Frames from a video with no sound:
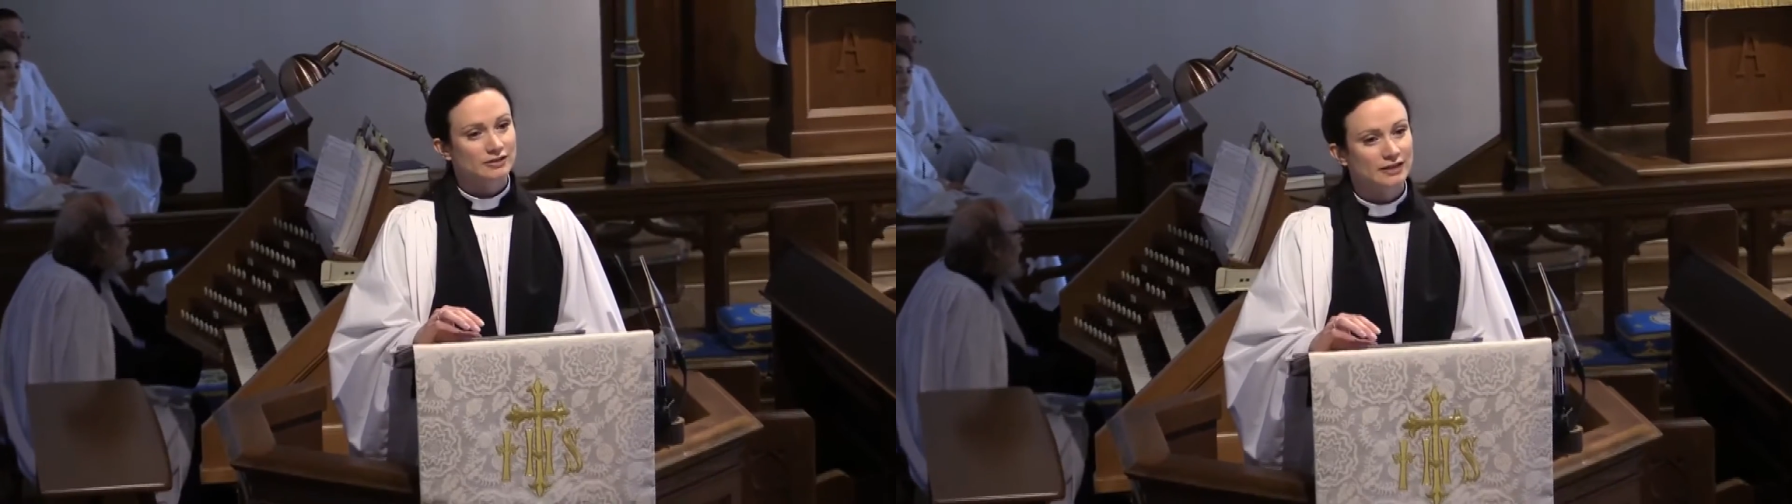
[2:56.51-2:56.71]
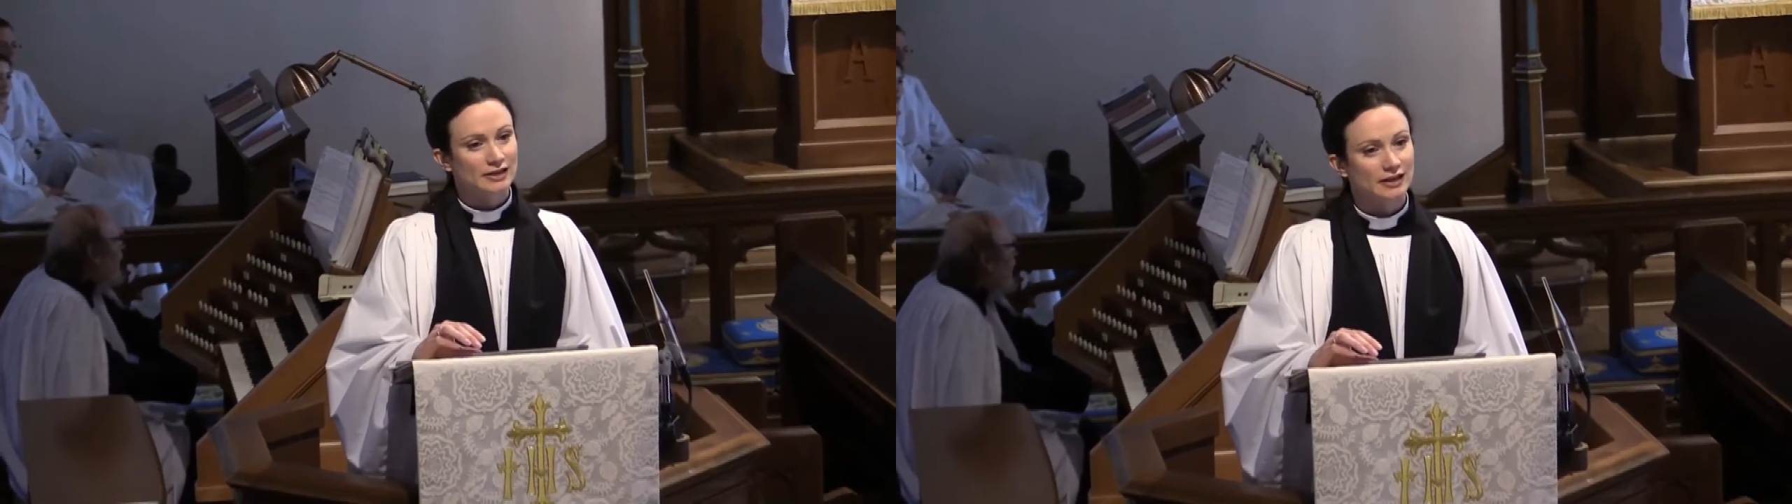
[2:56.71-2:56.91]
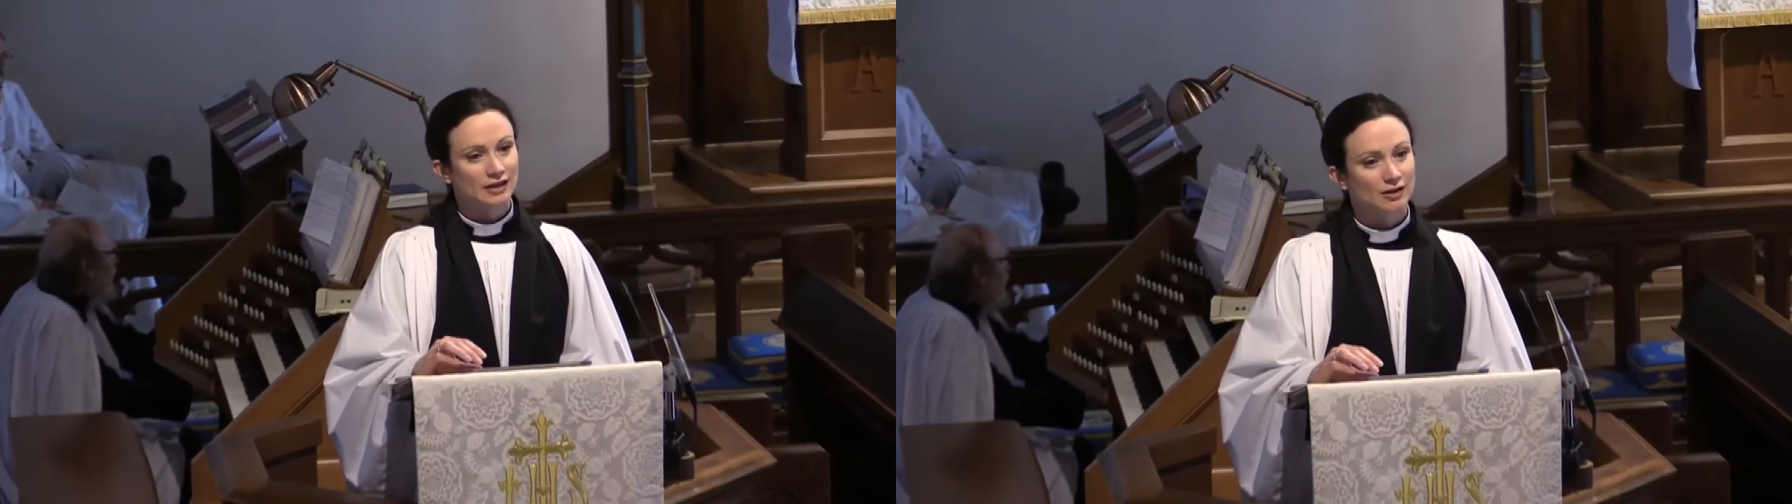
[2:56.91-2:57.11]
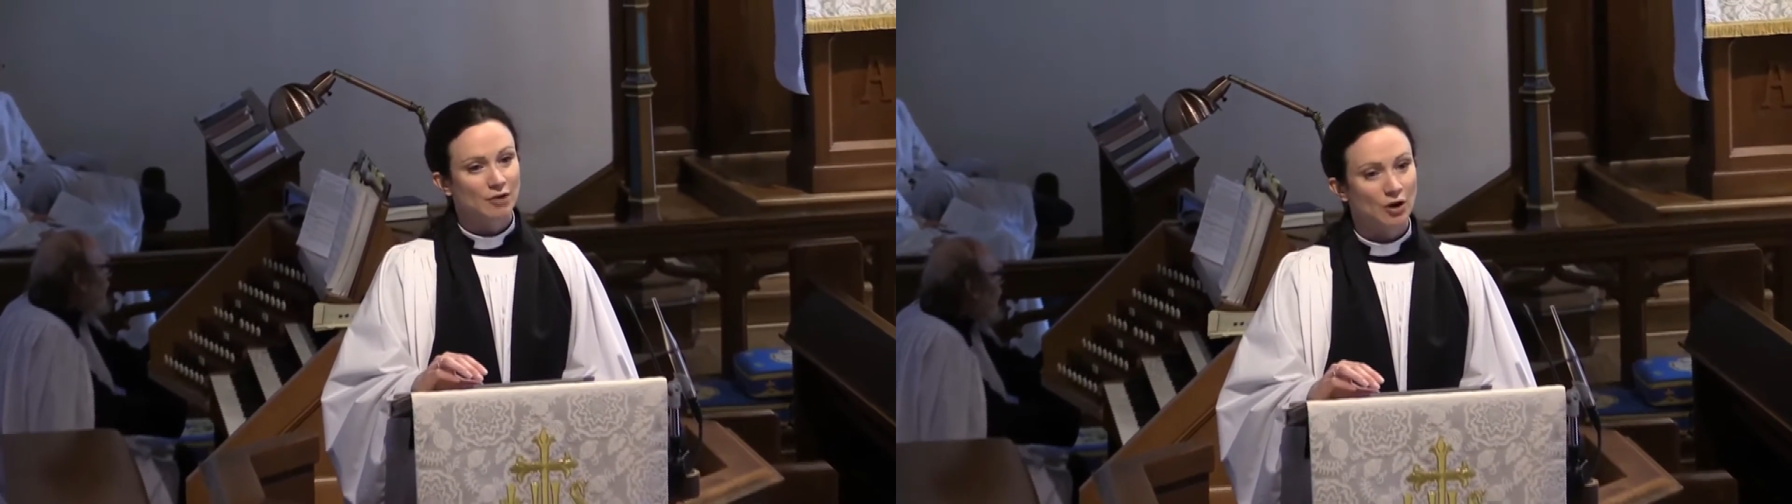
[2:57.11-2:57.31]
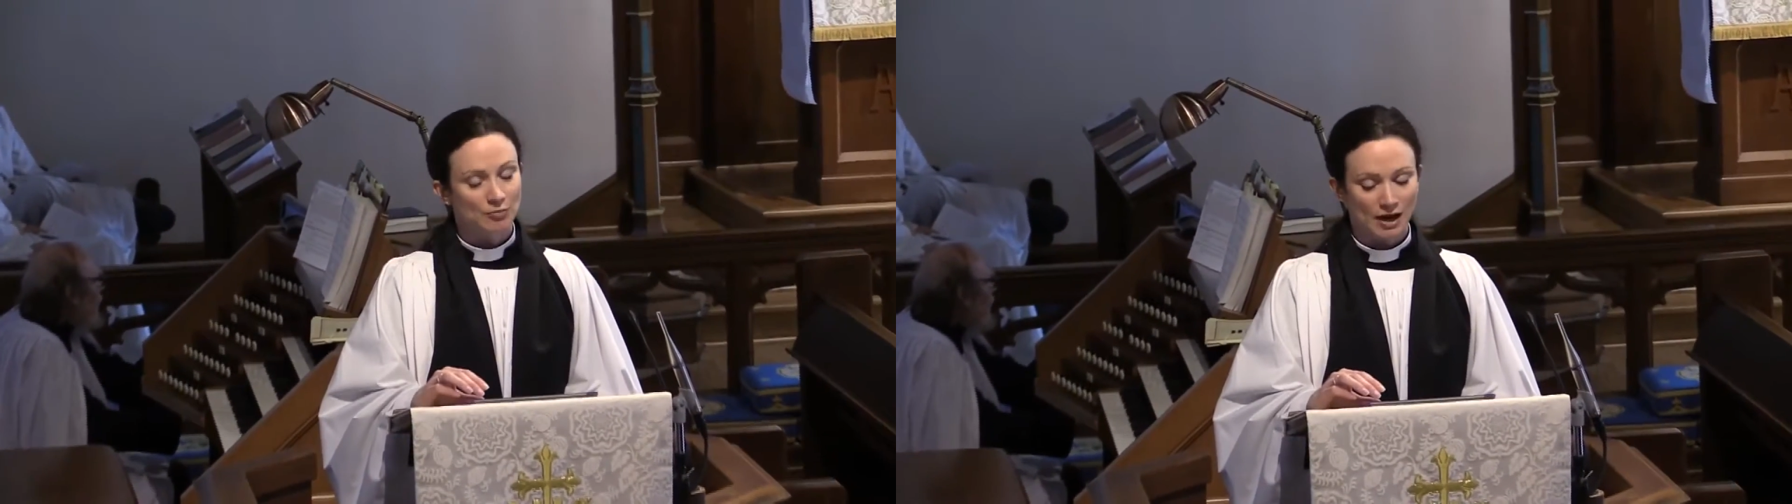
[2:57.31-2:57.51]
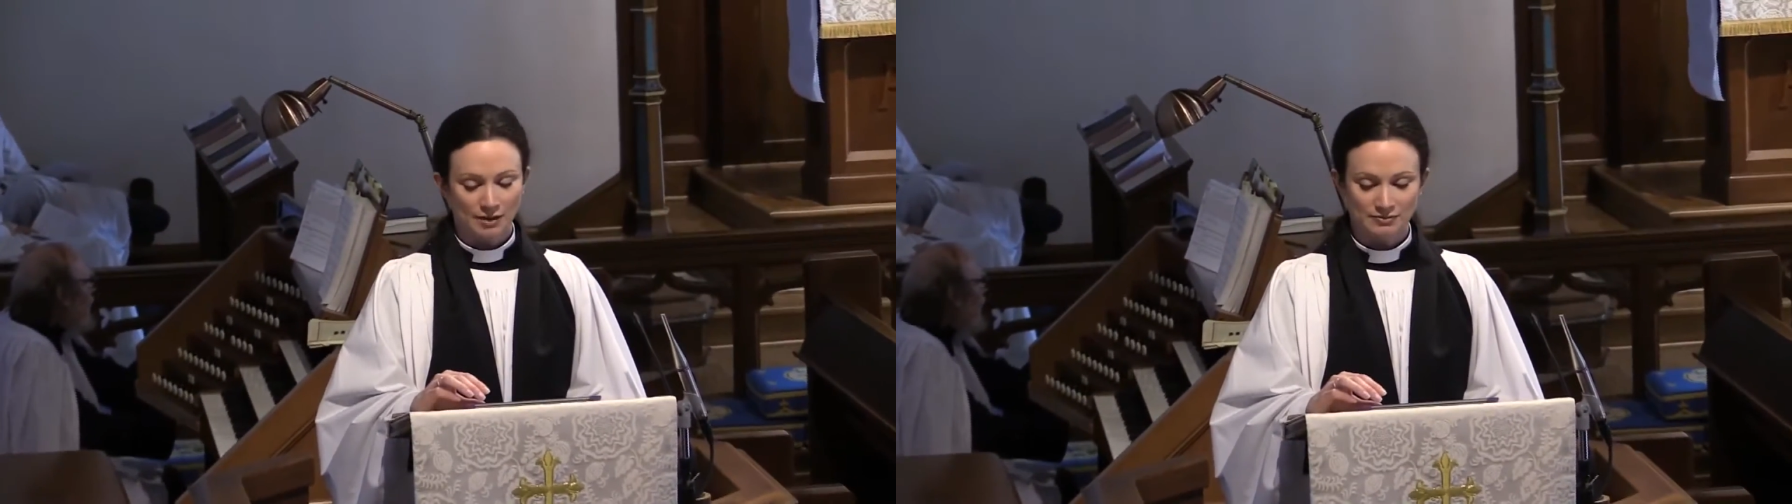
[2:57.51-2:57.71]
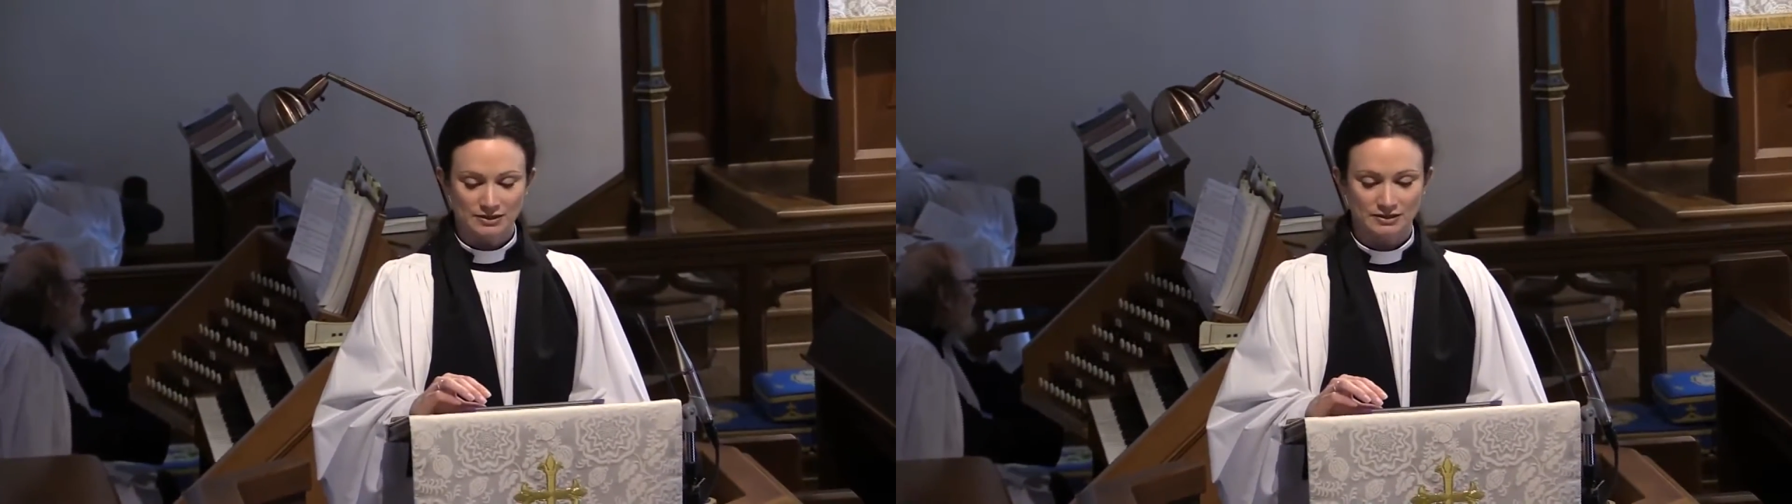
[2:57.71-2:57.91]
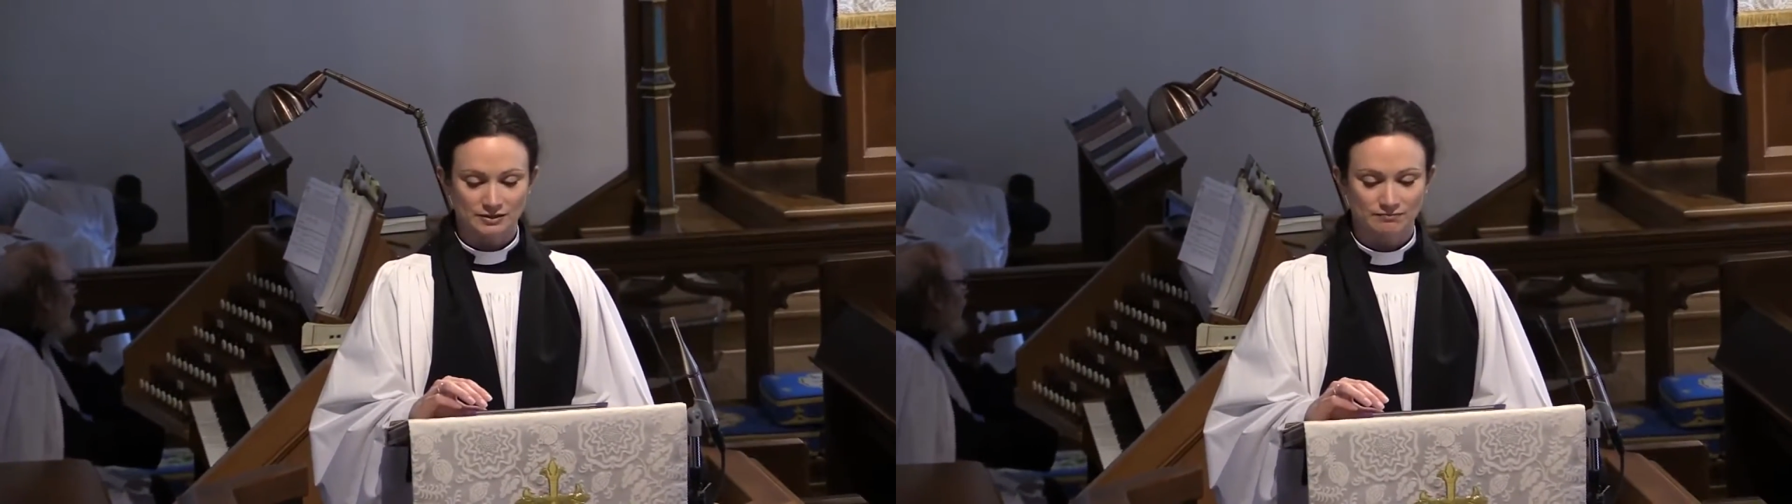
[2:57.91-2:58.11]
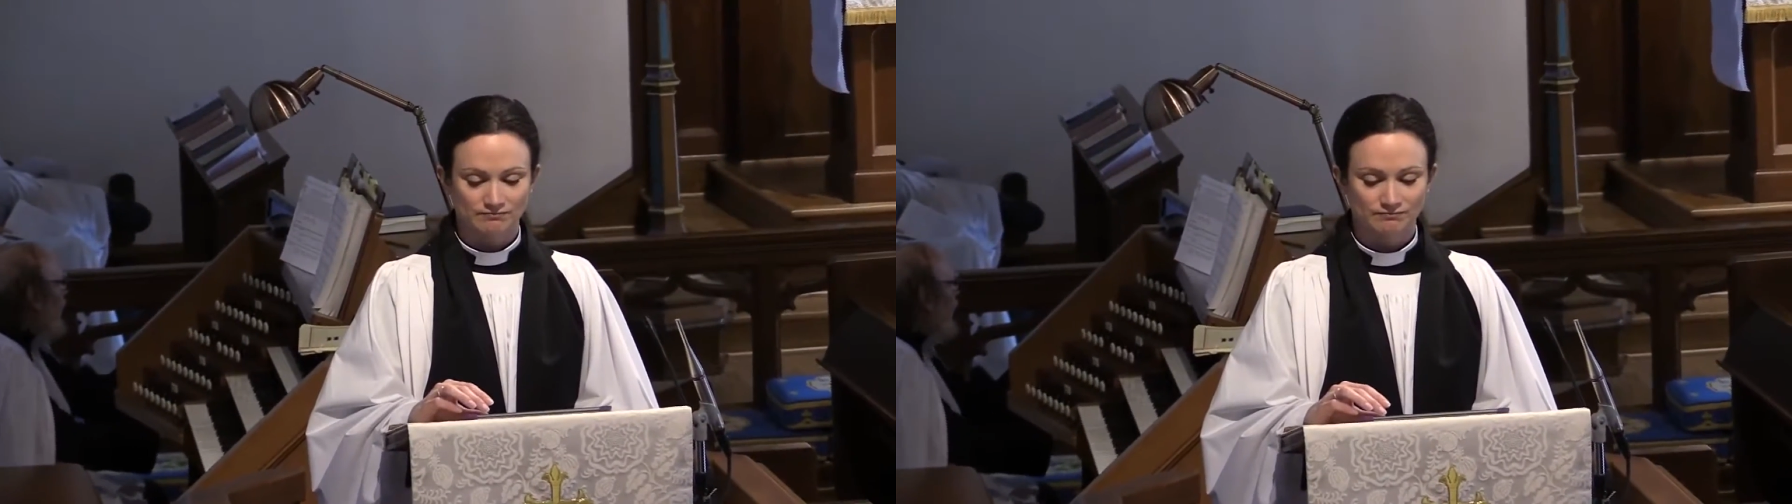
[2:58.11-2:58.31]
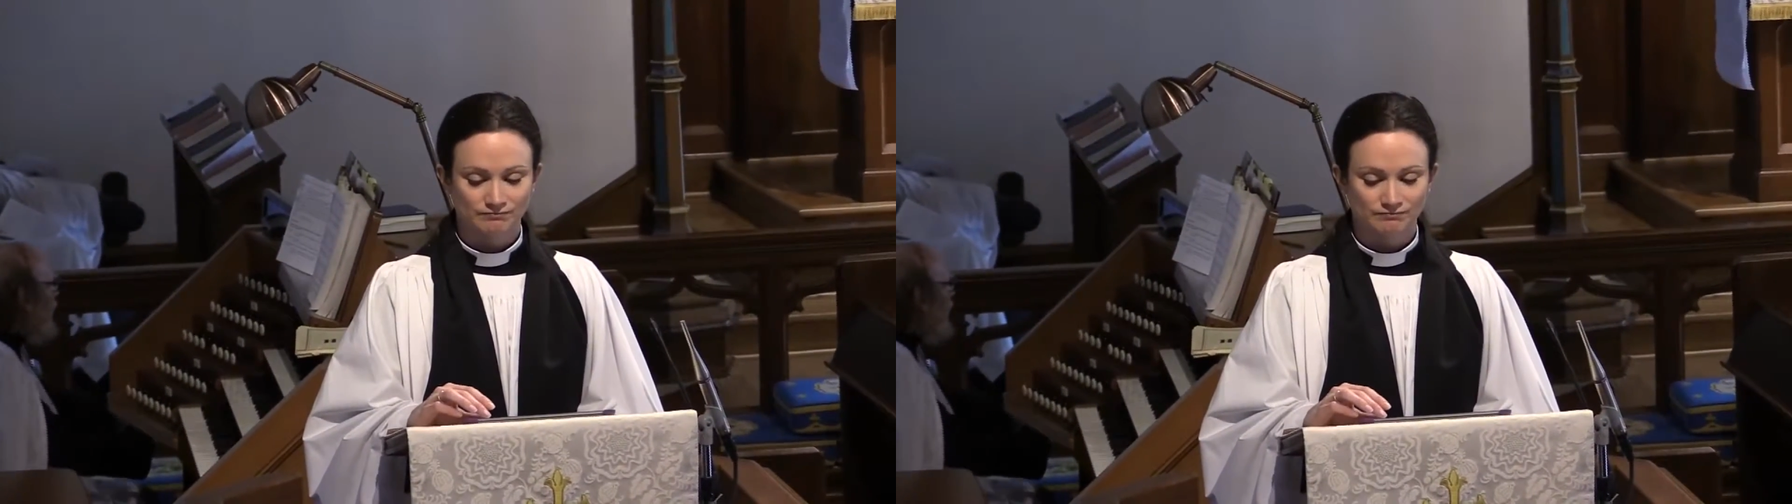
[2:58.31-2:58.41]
thinking about baptism.